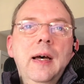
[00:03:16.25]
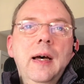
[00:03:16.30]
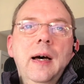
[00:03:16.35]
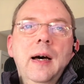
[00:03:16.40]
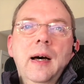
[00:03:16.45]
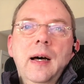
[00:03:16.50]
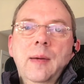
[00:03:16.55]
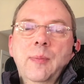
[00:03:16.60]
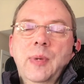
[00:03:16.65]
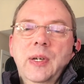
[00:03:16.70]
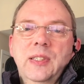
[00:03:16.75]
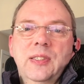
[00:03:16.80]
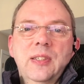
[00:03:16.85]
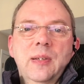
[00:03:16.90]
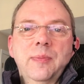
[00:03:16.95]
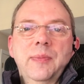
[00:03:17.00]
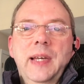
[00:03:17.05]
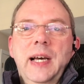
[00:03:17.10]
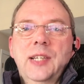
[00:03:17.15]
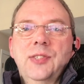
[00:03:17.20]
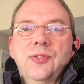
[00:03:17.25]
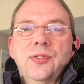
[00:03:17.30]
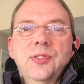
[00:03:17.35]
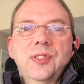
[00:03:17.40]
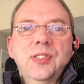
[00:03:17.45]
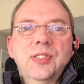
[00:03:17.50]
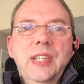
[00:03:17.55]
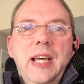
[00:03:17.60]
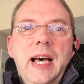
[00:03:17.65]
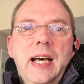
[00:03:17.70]
by some natural
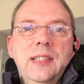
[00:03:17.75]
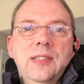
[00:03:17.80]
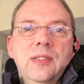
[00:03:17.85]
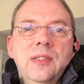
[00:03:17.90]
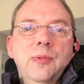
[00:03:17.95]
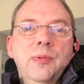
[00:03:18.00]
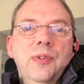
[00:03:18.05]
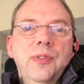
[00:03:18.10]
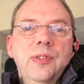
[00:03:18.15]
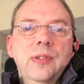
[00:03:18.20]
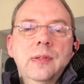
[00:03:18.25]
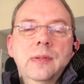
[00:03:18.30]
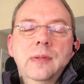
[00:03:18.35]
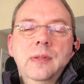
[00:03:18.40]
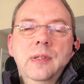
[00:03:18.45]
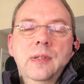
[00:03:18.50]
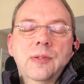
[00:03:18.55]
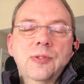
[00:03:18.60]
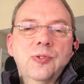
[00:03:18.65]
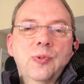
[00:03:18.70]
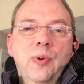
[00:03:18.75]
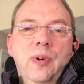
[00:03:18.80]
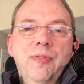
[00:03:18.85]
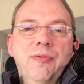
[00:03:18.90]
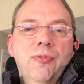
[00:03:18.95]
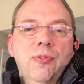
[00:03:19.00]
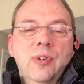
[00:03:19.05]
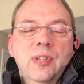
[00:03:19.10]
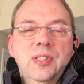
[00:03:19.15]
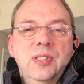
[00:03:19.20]
disaster within
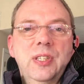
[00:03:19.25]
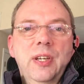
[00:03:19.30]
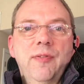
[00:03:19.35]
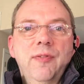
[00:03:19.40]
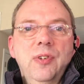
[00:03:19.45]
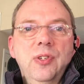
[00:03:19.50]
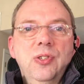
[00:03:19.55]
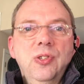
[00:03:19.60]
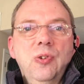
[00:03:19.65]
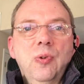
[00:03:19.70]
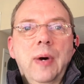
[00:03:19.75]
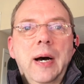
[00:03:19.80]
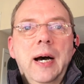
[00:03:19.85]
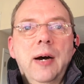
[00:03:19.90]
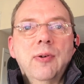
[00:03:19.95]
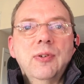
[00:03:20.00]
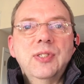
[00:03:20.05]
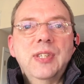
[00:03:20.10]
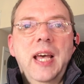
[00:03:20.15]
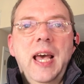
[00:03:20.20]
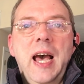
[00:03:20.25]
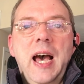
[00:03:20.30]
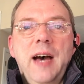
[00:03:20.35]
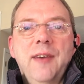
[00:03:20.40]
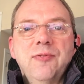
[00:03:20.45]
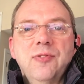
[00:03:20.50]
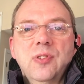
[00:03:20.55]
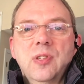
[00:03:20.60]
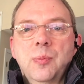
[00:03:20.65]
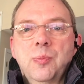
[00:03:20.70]
24 to 72 hours
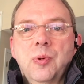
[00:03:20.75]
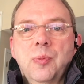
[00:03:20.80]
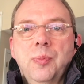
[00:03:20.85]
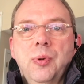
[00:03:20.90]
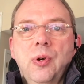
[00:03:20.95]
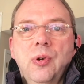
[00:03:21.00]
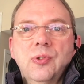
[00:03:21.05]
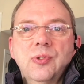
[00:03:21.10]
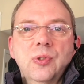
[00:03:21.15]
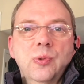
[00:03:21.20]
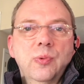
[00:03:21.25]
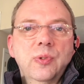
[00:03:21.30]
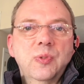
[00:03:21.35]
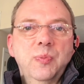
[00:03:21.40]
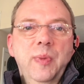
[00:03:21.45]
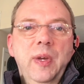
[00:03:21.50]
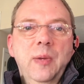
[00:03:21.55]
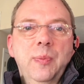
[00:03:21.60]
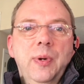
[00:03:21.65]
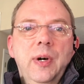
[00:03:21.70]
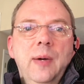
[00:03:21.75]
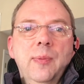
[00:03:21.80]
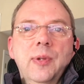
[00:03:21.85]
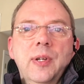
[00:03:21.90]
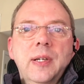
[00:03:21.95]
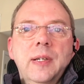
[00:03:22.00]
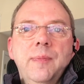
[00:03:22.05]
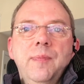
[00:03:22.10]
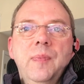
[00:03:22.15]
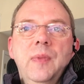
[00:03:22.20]
after the proposal was made
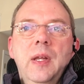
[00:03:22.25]
public.